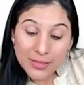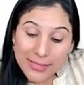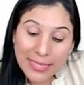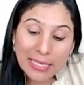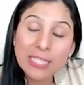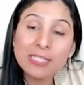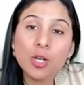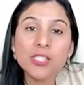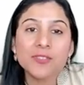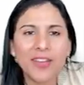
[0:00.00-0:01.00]
this Gigli
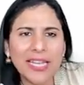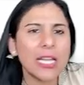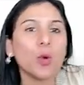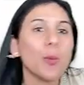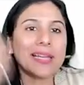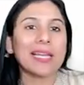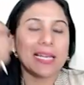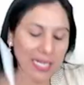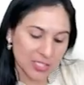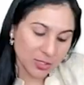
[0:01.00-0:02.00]
saw is very
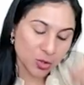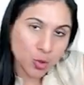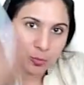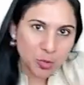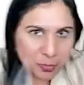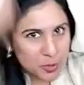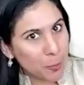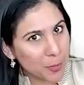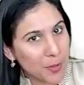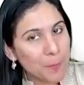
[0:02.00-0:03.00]
quickly, like just zoop, zoop,
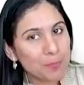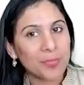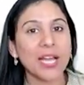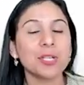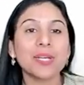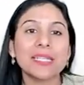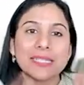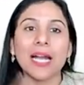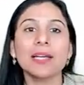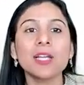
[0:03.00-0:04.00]
zoop, and you can
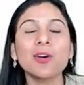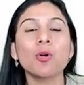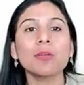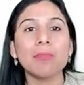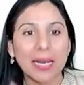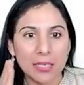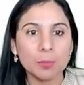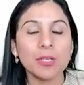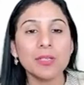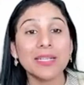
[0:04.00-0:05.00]
cut the whole
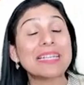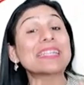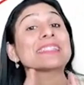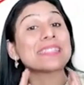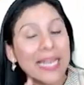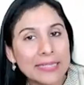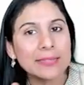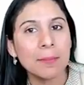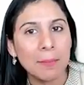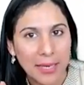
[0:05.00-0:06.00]
mandible, resect
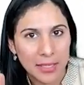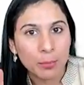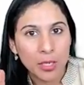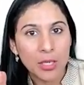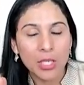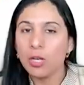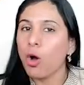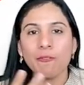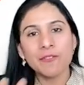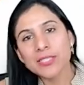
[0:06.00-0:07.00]
the mandible.
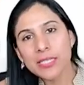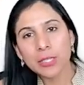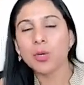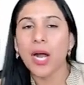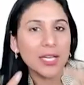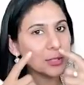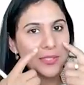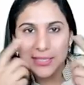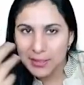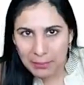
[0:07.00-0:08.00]
Obviously, you can't
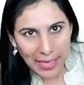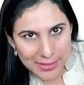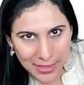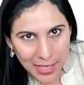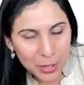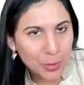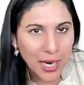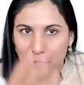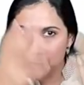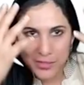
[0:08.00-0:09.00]
use it in maxilla, you
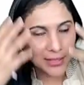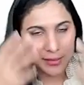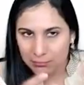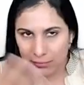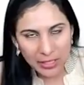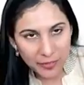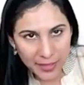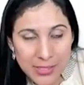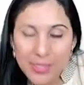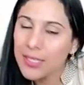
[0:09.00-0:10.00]
can't use it in
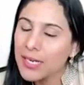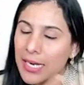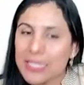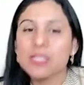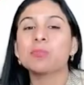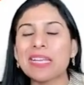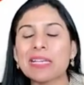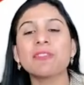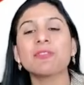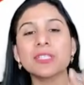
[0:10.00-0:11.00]
midface. It is
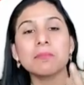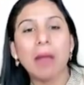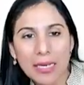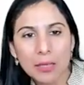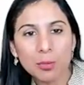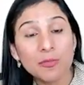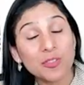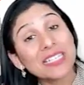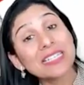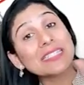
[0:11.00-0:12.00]
mainly for the mandible
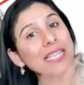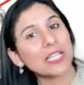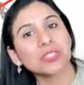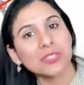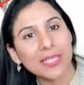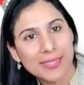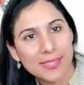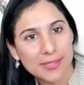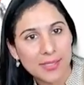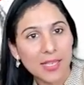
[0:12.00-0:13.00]
for the resection
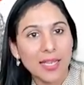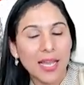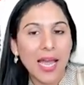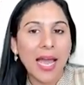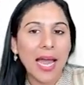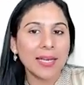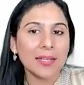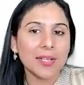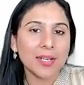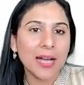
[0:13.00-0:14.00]
cases.
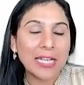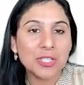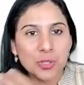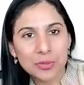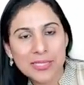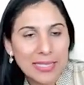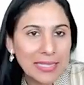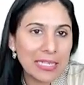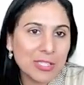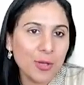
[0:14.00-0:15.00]
And uh, I'd shown this
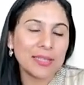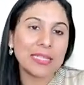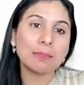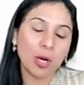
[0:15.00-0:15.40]
Gigli saw in the